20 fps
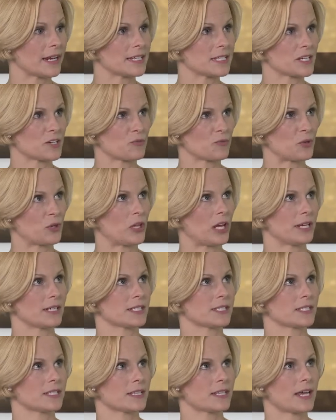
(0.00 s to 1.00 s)
I didn't
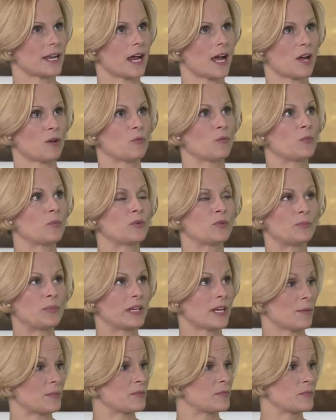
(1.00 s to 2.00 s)
realize that I would
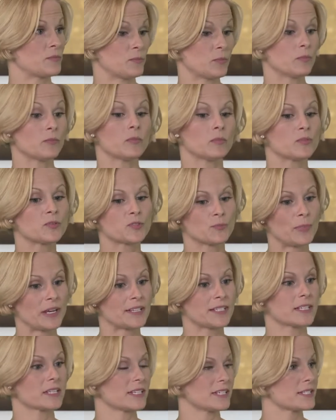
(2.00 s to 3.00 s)
become a
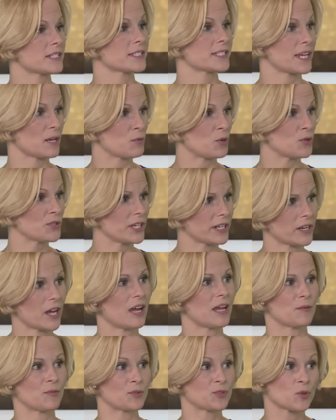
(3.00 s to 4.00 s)
basically disabled and
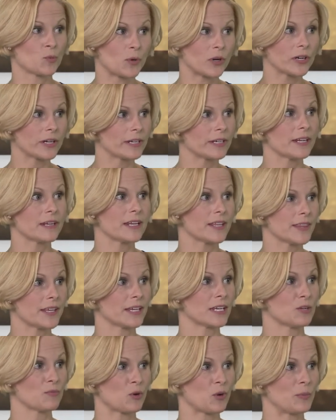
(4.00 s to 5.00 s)
not able to work in
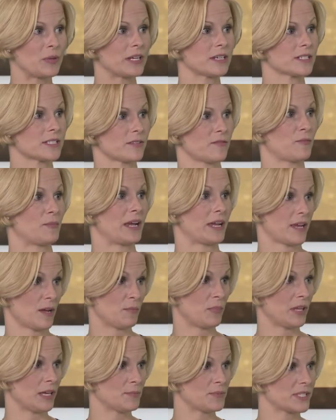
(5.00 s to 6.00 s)
anything anymore because of my
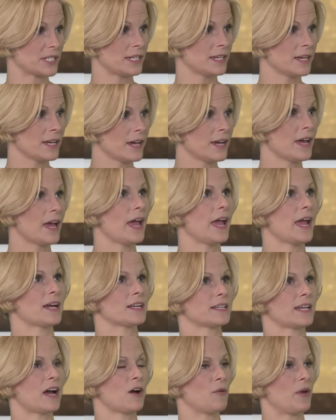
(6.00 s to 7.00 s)
epilepsy.
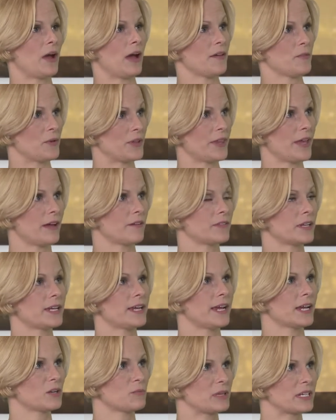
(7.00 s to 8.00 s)
And now with having
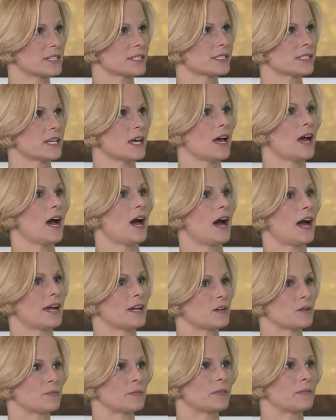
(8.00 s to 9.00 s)
cannabis, I
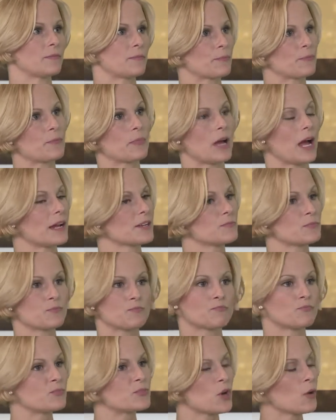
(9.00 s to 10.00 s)
am I
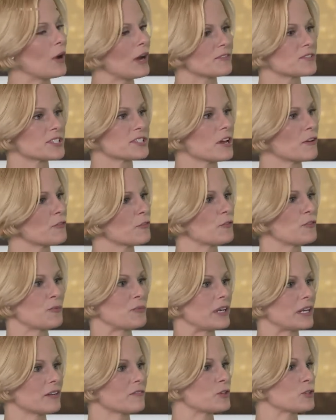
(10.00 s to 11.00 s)
don't have to suffer from
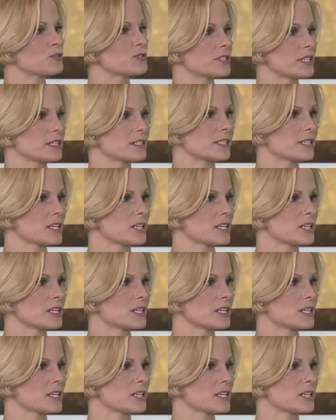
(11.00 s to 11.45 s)
any of those things